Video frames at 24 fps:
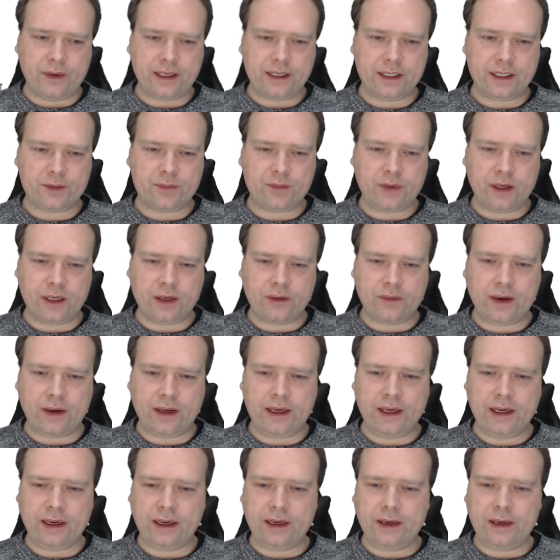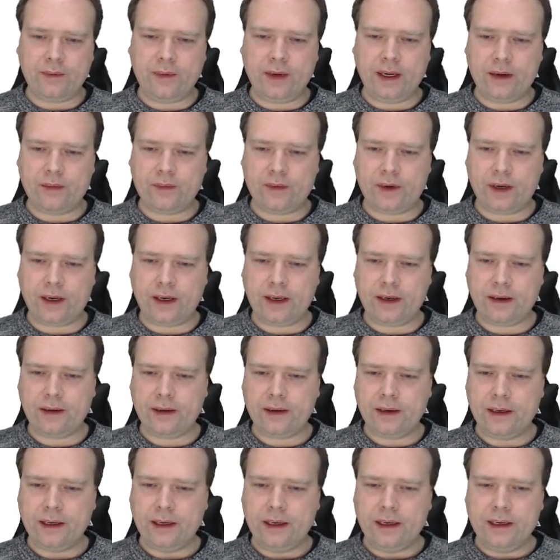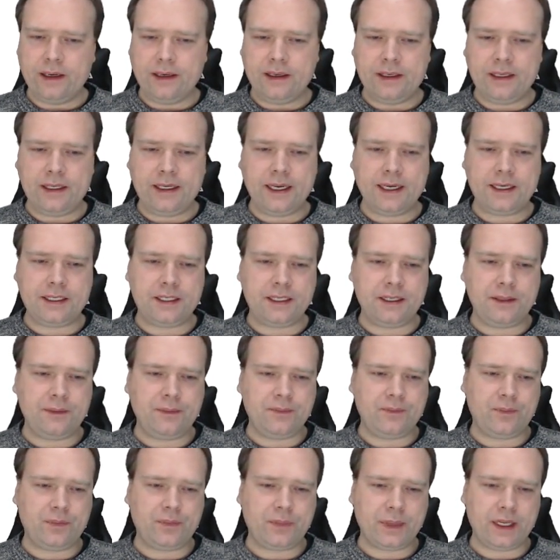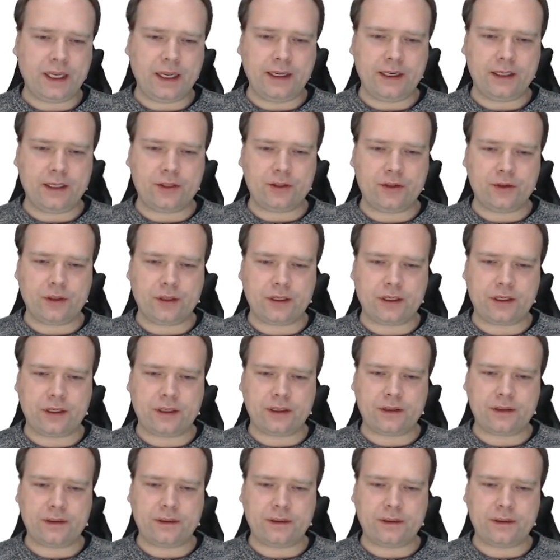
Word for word: create this project right here, and we are running Jetty, and it took.